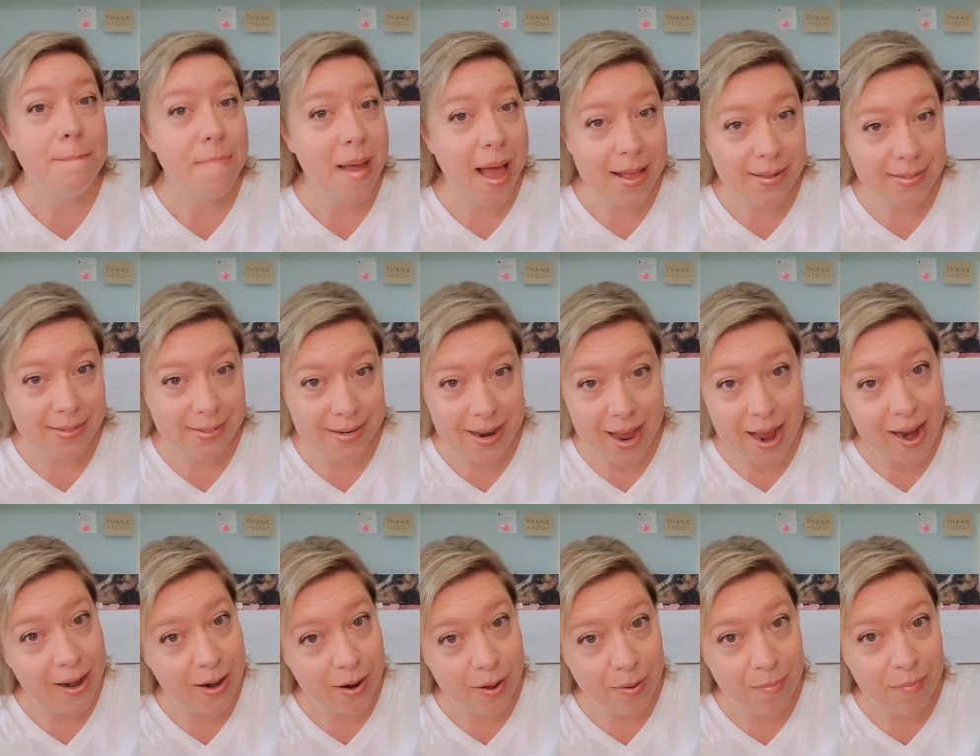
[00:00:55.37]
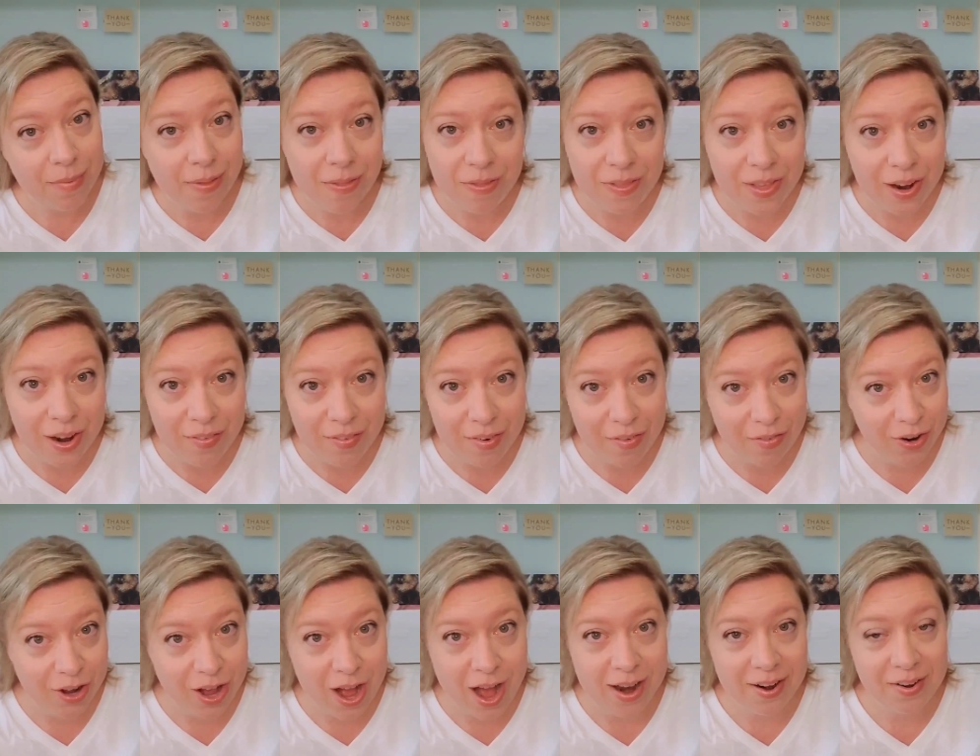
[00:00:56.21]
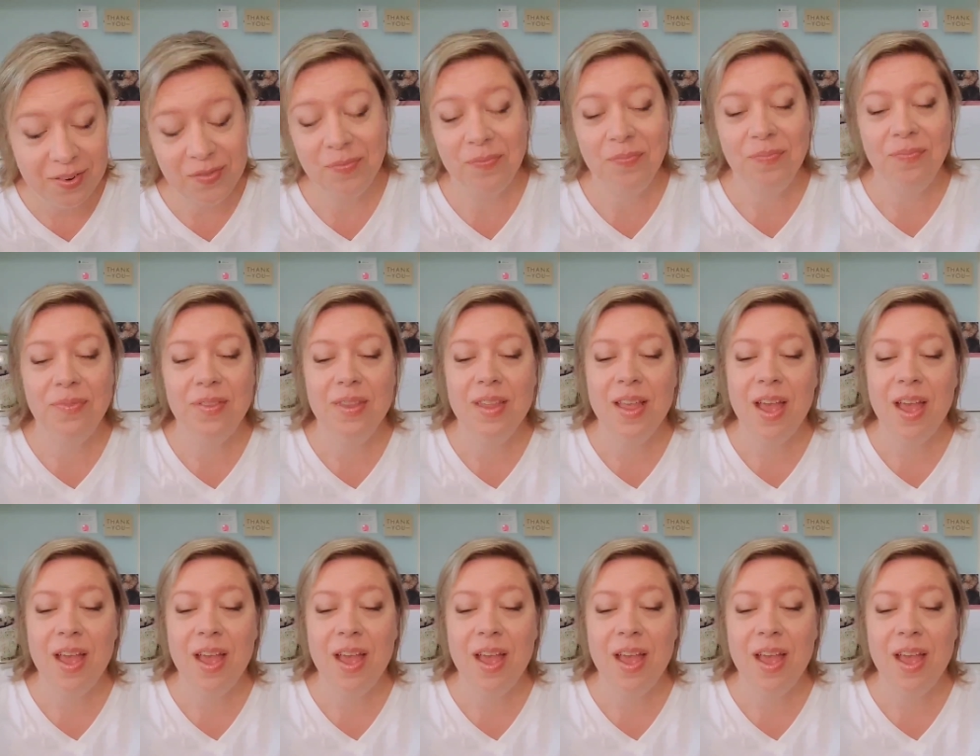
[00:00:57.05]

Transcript: best item that I've ever gotten.